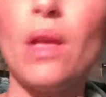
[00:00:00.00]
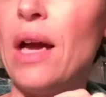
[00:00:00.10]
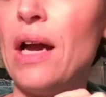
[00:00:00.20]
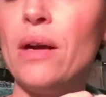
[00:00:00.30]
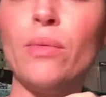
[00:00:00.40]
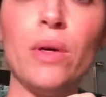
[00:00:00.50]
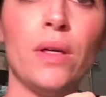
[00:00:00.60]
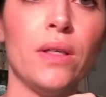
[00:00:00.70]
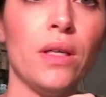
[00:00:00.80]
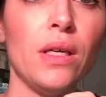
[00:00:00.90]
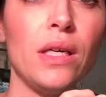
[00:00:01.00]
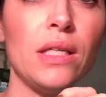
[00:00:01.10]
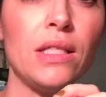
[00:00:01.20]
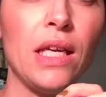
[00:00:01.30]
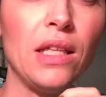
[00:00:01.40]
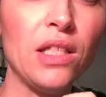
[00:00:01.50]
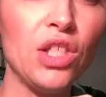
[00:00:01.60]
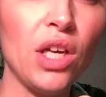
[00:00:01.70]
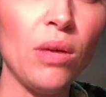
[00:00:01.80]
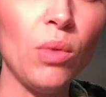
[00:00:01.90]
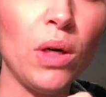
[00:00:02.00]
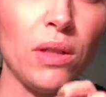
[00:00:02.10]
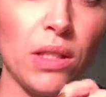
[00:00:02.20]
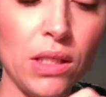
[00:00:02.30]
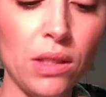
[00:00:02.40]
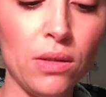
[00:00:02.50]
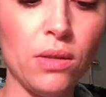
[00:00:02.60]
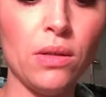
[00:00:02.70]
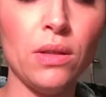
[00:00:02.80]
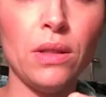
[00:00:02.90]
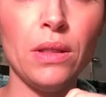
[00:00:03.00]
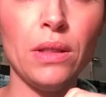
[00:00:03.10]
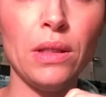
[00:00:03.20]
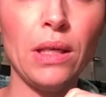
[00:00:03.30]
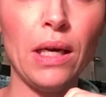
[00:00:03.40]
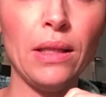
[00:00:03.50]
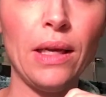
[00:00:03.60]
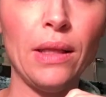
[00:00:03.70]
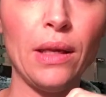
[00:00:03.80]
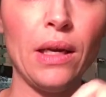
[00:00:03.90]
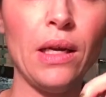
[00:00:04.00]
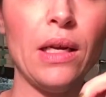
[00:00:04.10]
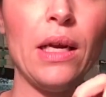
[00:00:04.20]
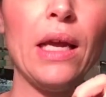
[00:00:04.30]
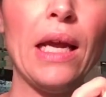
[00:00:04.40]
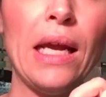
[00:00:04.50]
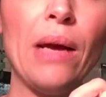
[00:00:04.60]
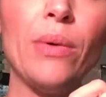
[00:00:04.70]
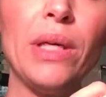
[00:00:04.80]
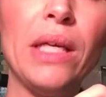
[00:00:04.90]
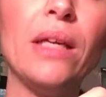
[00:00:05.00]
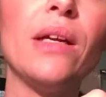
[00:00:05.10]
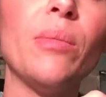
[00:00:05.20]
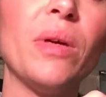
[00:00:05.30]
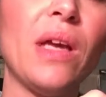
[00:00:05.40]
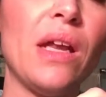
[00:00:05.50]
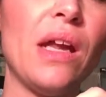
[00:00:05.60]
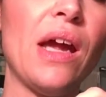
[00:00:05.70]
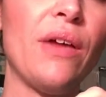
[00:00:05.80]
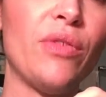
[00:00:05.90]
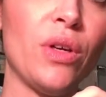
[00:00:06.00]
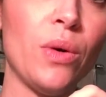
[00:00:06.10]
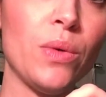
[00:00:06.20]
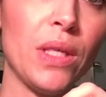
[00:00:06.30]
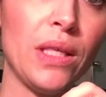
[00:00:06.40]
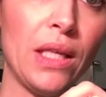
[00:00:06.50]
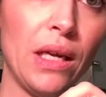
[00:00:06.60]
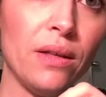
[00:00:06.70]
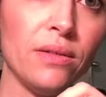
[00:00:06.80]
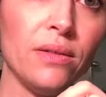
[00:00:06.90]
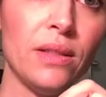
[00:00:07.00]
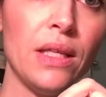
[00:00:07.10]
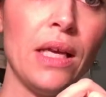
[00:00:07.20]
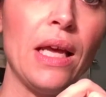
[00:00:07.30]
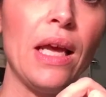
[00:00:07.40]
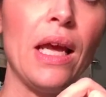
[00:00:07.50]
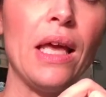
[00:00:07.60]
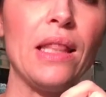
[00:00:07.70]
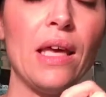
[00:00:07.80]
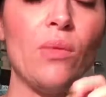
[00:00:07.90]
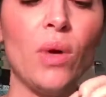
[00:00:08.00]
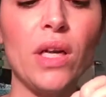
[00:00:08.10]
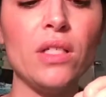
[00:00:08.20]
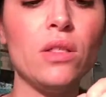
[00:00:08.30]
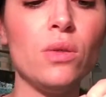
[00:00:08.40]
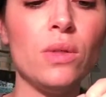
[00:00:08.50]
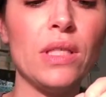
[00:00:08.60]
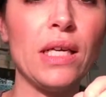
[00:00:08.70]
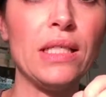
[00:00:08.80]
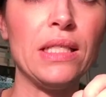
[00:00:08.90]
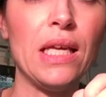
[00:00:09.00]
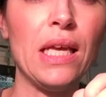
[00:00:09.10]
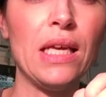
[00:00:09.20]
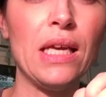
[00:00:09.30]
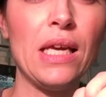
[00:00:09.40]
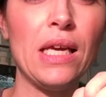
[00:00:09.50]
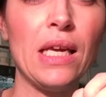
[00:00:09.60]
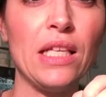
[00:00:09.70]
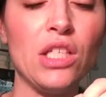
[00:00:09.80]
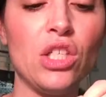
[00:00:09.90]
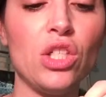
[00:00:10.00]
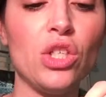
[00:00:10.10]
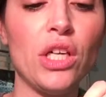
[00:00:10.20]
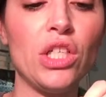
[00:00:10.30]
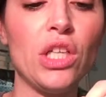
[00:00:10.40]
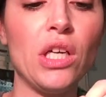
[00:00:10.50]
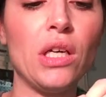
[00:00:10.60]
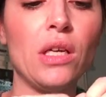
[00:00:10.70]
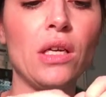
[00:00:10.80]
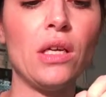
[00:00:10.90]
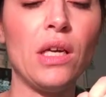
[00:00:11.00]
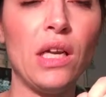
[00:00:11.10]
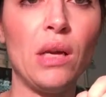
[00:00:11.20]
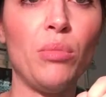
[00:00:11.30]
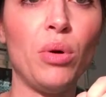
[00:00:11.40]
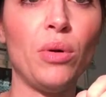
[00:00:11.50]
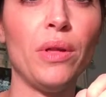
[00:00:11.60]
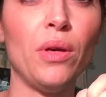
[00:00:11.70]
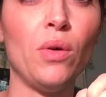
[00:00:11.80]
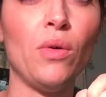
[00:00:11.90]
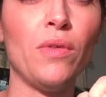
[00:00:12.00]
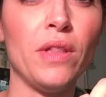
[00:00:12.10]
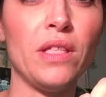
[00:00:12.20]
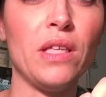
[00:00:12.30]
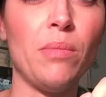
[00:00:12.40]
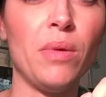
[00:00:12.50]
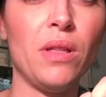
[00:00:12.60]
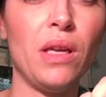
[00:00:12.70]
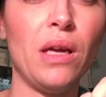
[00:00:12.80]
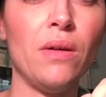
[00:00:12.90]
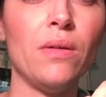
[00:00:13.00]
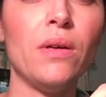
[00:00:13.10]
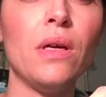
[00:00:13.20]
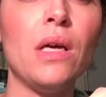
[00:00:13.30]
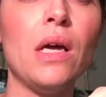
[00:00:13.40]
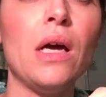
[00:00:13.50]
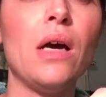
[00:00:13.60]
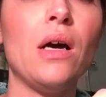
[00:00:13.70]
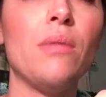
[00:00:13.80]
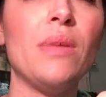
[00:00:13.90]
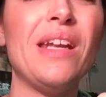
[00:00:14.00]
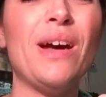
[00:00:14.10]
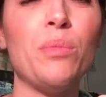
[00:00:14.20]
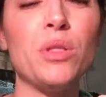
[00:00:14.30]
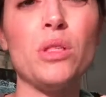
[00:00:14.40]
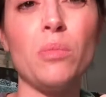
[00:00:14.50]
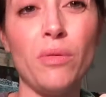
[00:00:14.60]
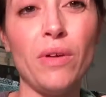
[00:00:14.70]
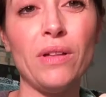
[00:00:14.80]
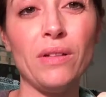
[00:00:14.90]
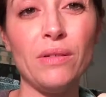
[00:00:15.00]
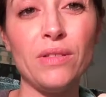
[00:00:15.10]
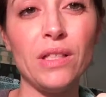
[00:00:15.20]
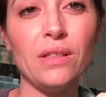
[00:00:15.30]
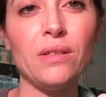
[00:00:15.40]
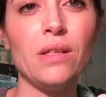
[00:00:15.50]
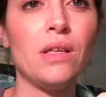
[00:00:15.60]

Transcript: I will take the jam while it's still got length on it, and I will heat it up again after it goes on the nail. And then what I do is I take it and I stretch it and I pull it over the tip of the nail. It helps to prevent lifting.